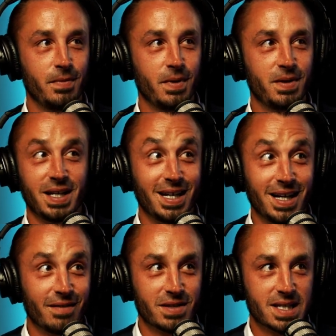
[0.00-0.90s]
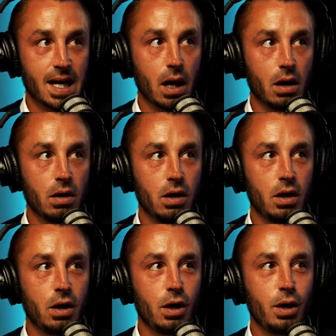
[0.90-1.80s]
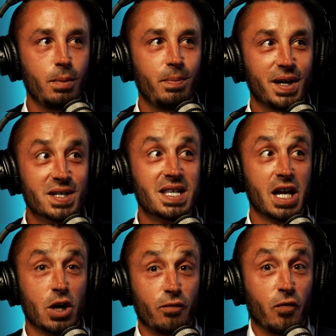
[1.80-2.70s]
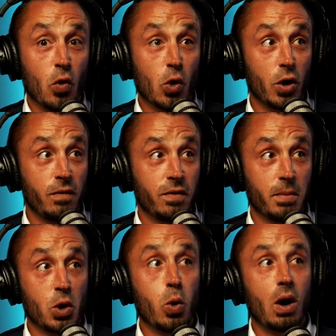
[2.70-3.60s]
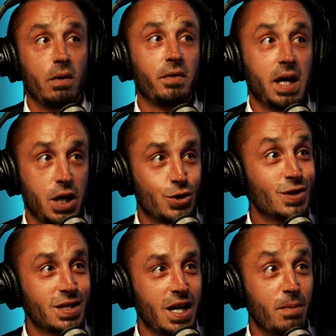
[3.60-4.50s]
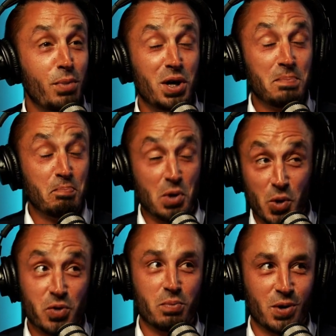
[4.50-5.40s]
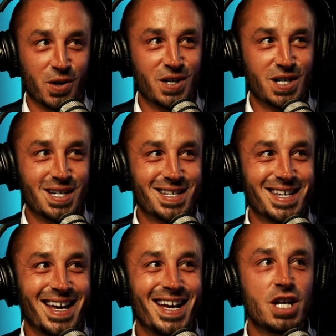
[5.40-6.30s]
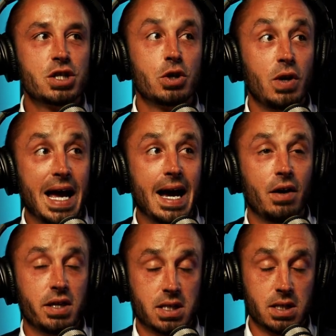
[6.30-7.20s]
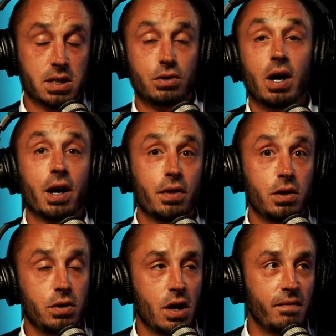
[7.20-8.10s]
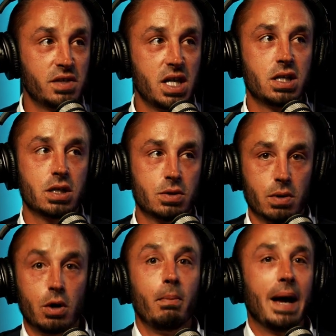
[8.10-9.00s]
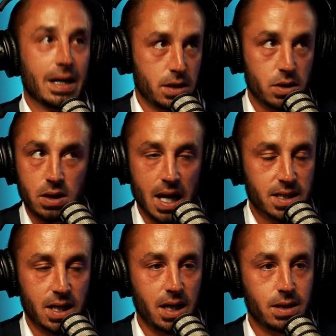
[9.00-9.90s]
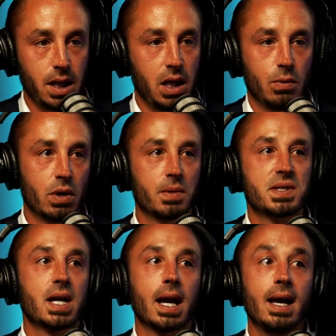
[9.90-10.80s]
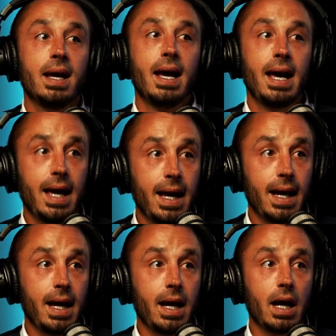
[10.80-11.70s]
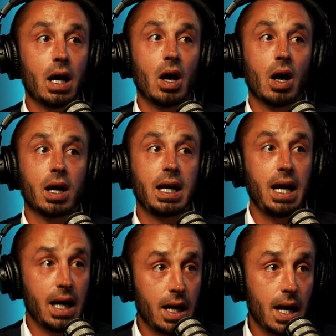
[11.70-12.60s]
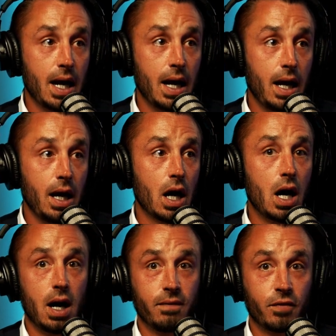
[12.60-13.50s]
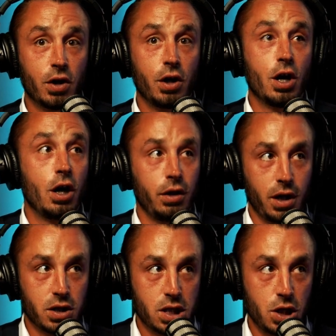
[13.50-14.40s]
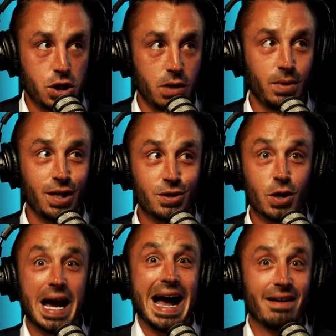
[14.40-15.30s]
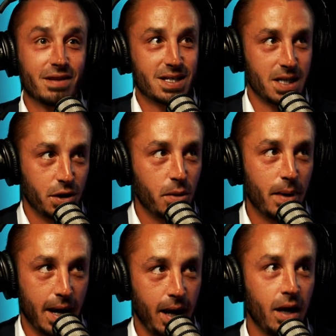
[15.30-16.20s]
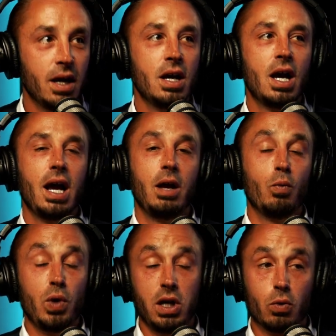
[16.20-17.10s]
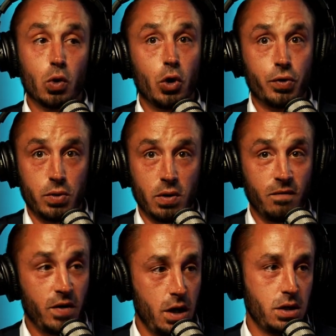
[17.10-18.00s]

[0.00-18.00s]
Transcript: They didn't have to sell. Mm-hmm because they could afford from a qualification standpoint both mortgages. Yep. So now this is a lot of the new conversations. We're going back to 2018 where it was like, hey, can I offer non contingent? Meaning, do I have to sell to buy? Yep. And we roll through a very